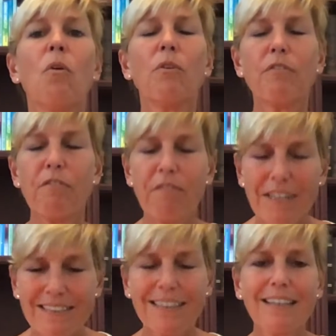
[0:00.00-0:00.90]
will
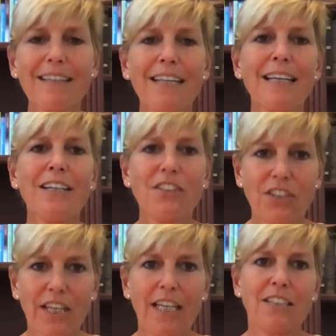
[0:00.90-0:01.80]
physically
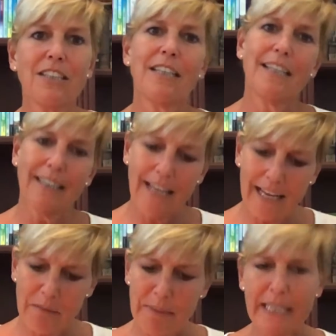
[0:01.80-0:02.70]
change the
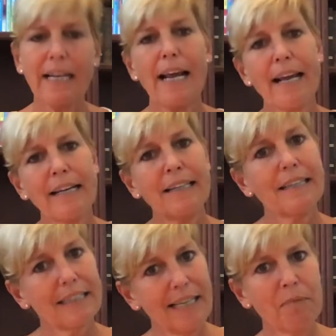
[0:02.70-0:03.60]
anatomy and
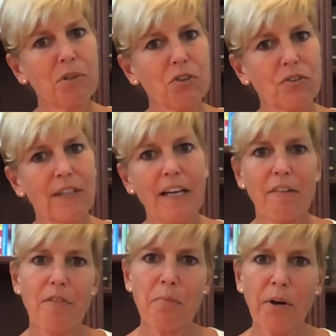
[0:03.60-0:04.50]
the chemistry
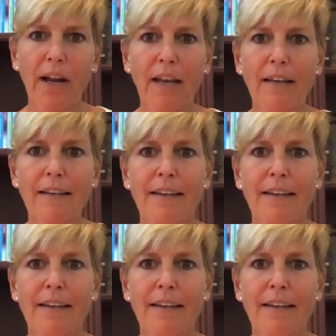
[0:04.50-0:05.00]
of the brain.